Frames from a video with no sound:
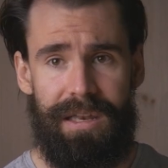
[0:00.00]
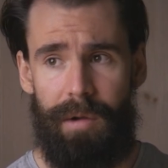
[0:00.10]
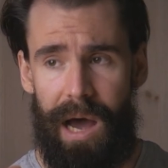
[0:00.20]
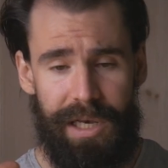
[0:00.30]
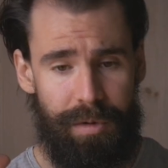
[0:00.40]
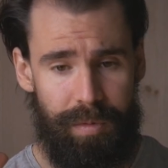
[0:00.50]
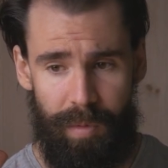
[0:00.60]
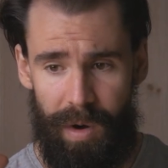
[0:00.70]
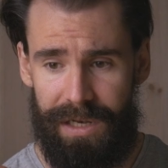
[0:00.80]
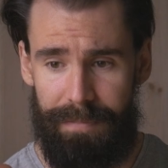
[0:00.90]
So I just
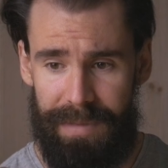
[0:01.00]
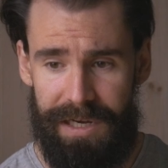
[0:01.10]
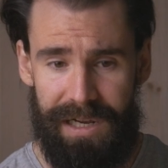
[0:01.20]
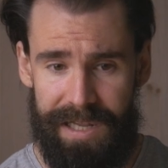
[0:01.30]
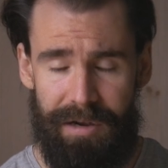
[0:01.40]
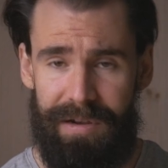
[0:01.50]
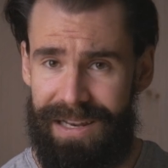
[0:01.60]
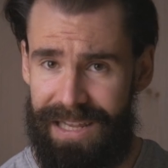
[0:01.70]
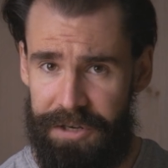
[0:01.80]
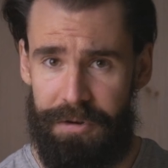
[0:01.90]
want to be clear in
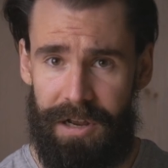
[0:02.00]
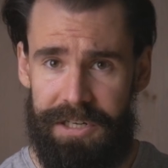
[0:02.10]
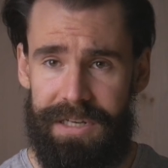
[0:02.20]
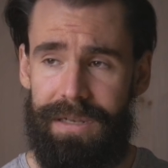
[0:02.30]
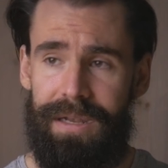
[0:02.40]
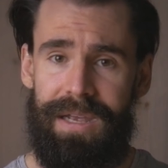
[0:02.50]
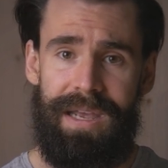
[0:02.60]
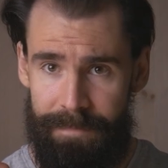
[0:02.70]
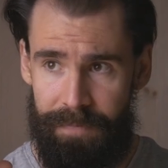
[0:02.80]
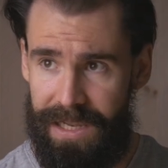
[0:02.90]
this introduction,
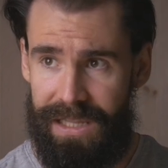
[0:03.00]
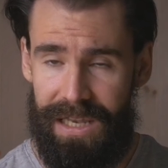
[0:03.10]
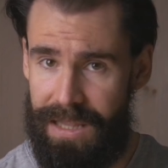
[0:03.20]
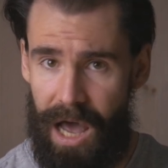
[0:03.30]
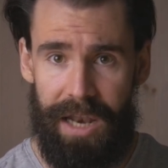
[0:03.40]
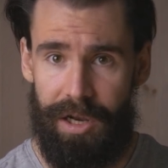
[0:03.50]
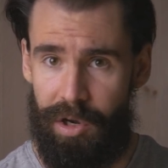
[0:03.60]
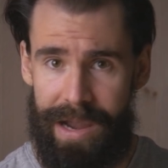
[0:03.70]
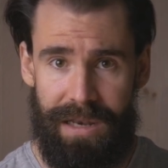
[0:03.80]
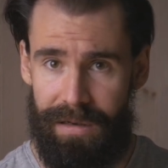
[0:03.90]
this is not a
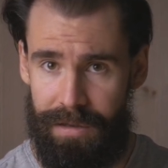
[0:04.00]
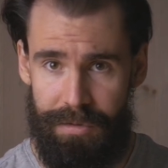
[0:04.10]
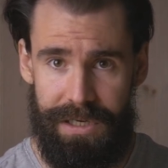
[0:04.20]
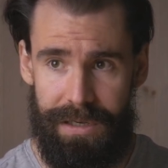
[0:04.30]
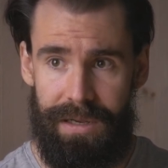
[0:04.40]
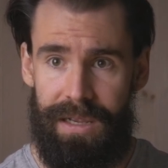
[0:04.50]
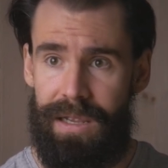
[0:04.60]
great solution.